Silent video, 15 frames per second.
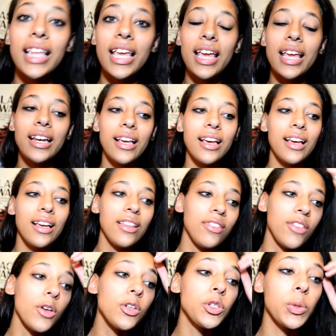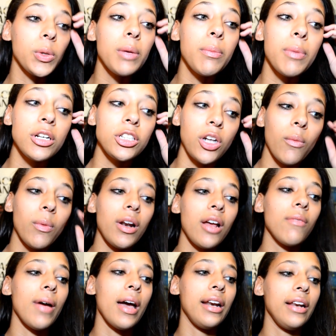then those three books are what I
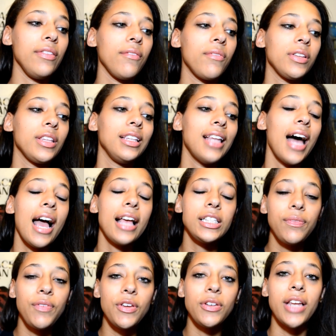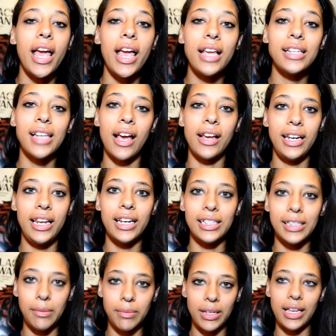read, and then for the last few days, I needed
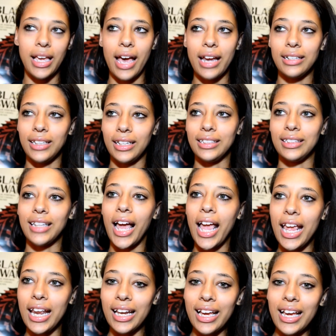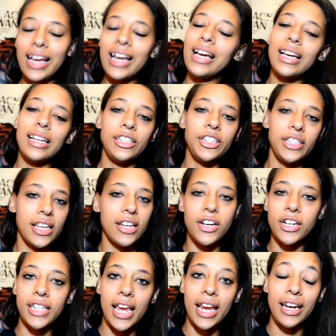something kind of like light and just
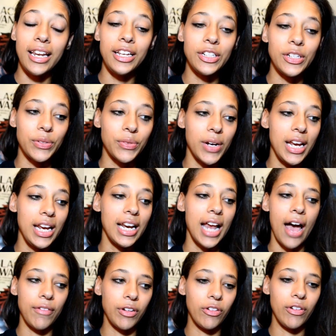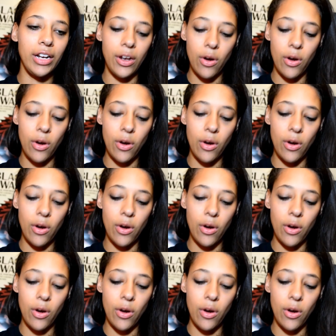entertaining to read after reading